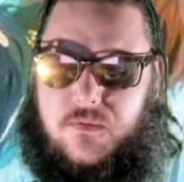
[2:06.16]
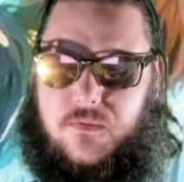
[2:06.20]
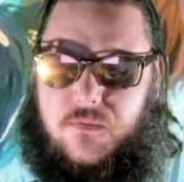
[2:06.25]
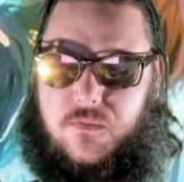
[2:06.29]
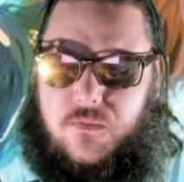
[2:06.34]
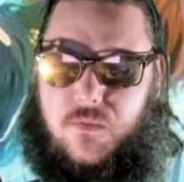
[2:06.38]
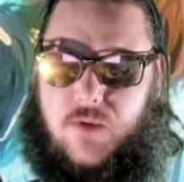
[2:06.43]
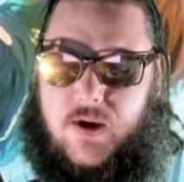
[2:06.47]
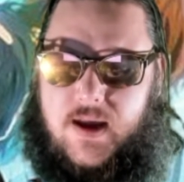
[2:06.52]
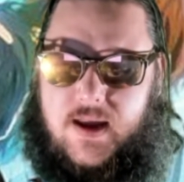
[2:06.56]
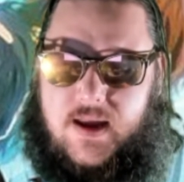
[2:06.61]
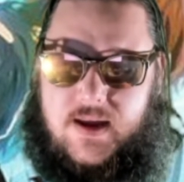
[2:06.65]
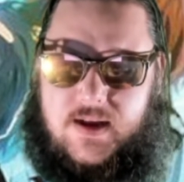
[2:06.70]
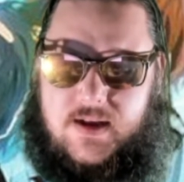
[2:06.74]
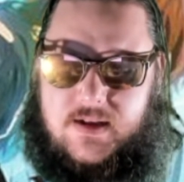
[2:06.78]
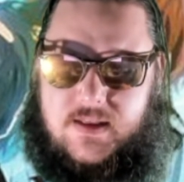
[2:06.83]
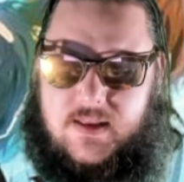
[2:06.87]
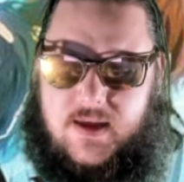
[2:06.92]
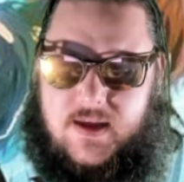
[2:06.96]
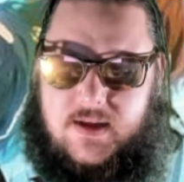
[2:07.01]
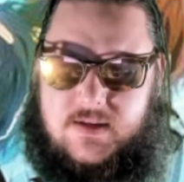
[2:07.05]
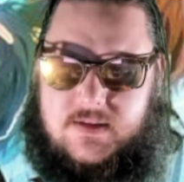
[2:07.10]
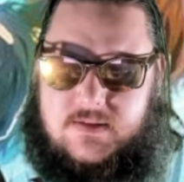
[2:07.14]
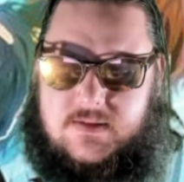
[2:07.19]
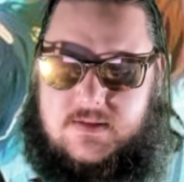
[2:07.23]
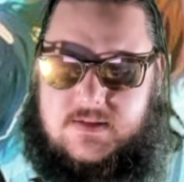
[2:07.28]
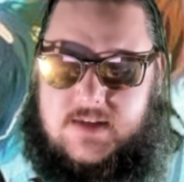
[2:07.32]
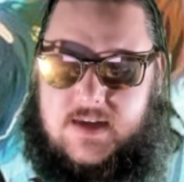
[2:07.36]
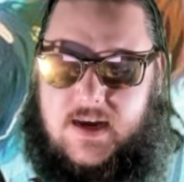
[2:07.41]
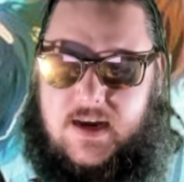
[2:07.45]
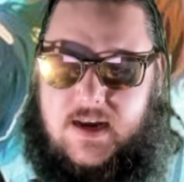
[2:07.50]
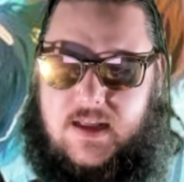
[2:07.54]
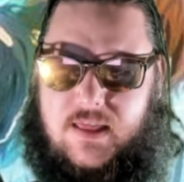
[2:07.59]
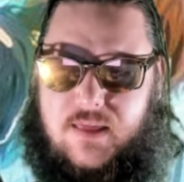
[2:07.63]
When, like,
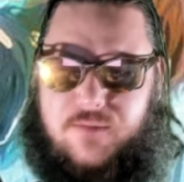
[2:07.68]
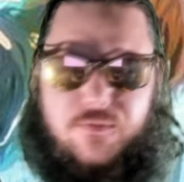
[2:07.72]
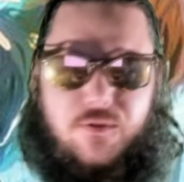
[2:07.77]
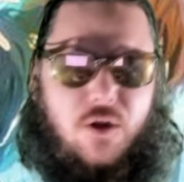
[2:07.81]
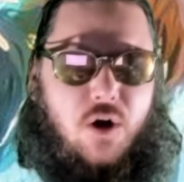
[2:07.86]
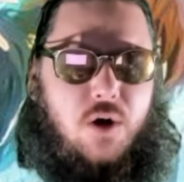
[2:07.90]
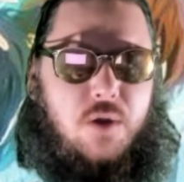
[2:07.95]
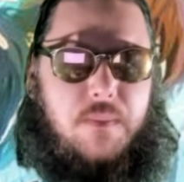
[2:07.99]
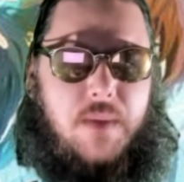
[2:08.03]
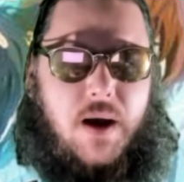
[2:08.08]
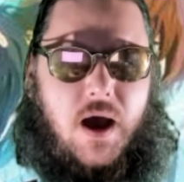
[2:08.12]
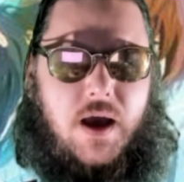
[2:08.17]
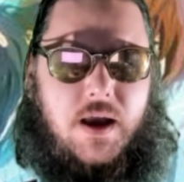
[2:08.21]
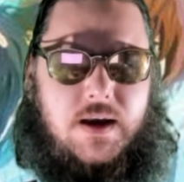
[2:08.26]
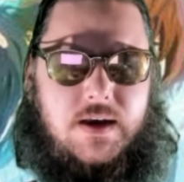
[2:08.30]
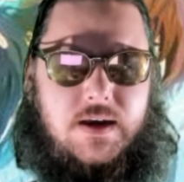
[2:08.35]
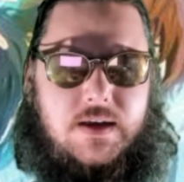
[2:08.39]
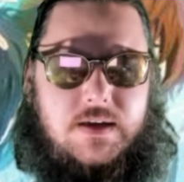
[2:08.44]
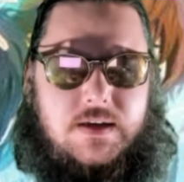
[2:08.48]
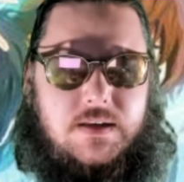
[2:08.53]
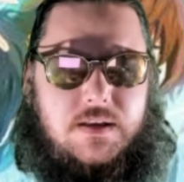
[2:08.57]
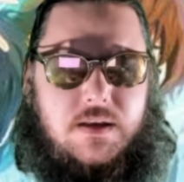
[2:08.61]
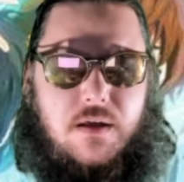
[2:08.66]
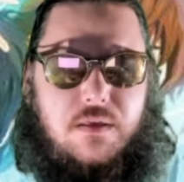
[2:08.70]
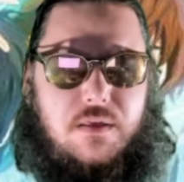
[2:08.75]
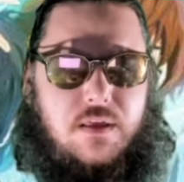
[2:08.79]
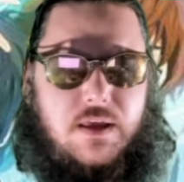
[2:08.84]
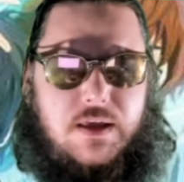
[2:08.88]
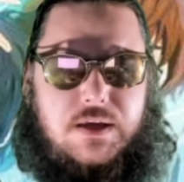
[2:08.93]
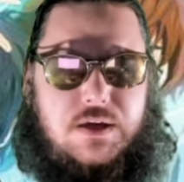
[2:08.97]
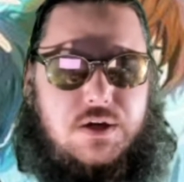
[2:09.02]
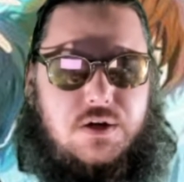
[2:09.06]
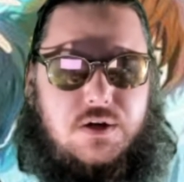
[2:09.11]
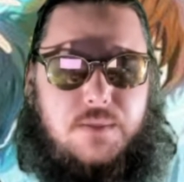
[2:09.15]
say, the Philharmonic and the other,
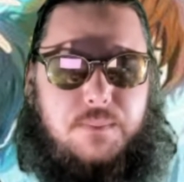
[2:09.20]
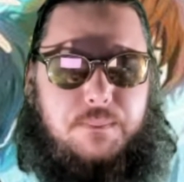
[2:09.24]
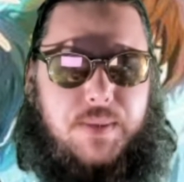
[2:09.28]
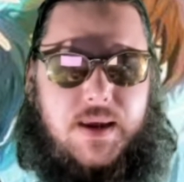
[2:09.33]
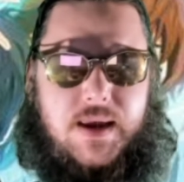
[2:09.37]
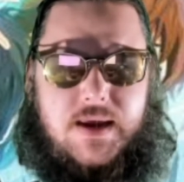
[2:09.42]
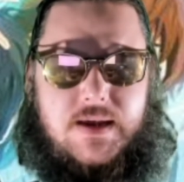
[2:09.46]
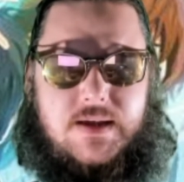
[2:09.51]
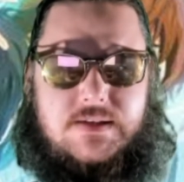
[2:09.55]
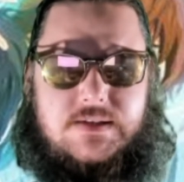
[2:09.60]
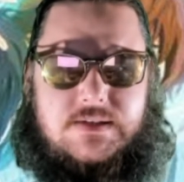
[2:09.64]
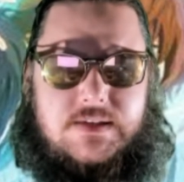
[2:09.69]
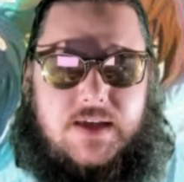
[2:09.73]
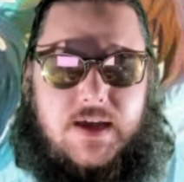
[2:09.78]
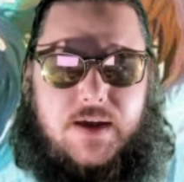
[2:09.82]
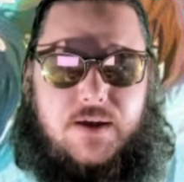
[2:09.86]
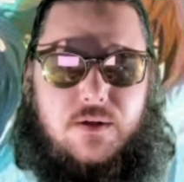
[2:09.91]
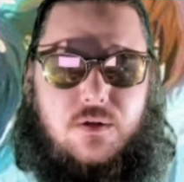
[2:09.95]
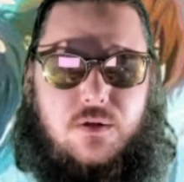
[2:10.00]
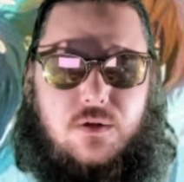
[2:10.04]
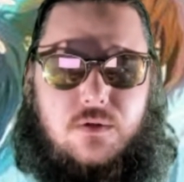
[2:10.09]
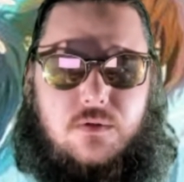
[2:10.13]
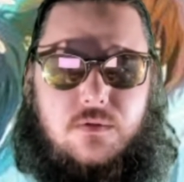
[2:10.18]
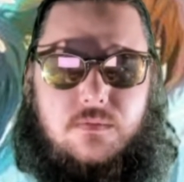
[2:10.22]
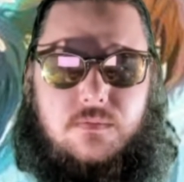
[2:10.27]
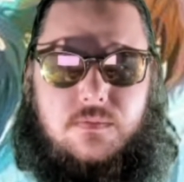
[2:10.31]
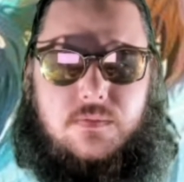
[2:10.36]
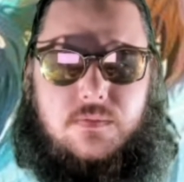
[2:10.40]
like, European-style